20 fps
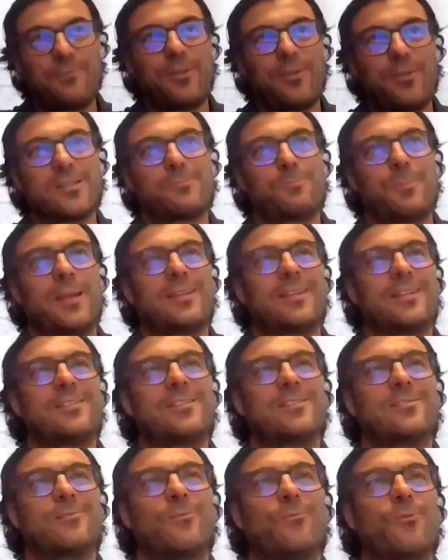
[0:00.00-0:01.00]

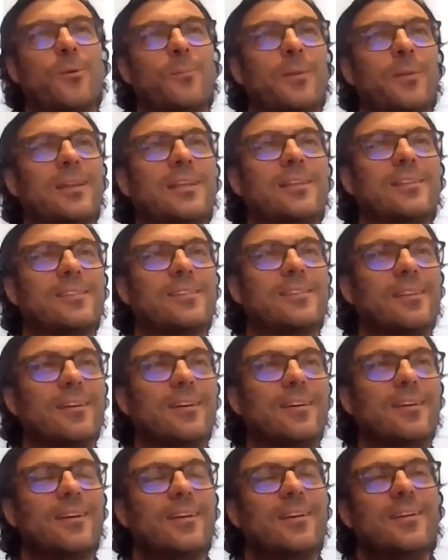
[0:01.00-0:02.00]
expectancies of women is
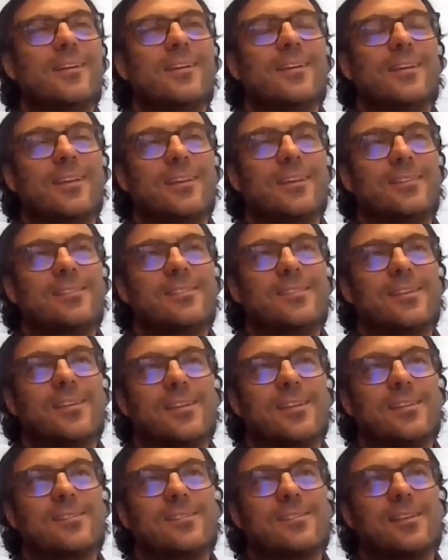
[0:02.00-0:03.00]

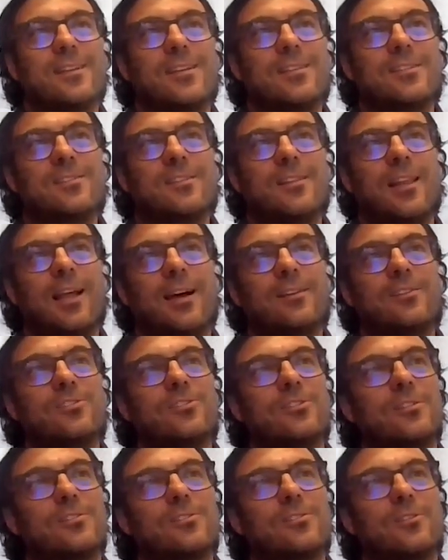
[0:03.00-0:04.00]
it's
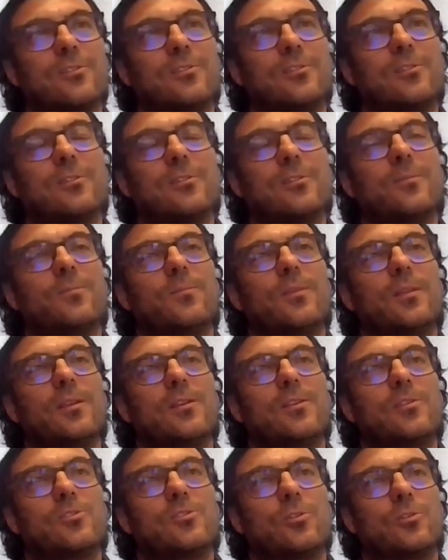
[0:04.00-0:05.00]
larger. So
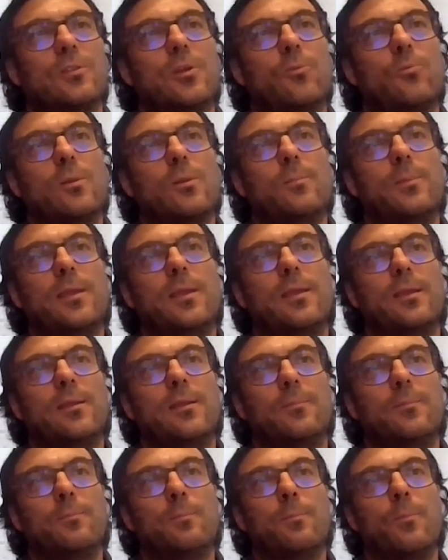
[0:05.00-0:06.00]
there will
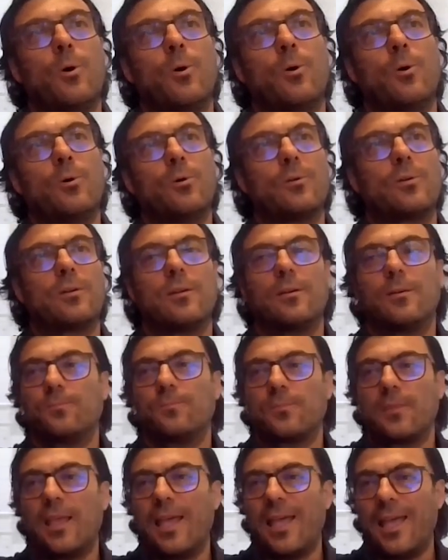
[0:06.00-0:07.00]
be
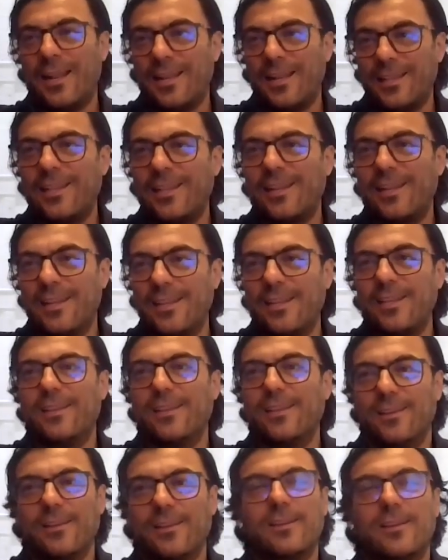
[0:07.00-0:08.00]
more
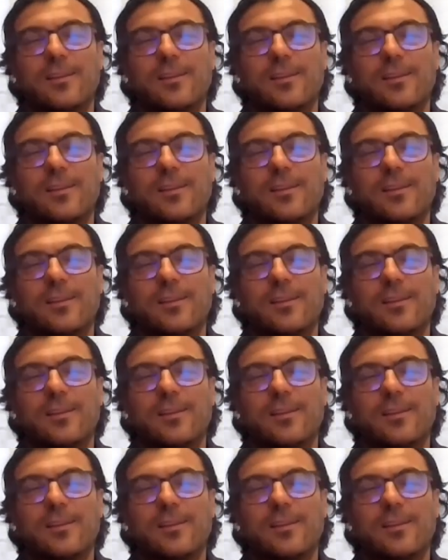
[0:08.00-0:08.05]
elderly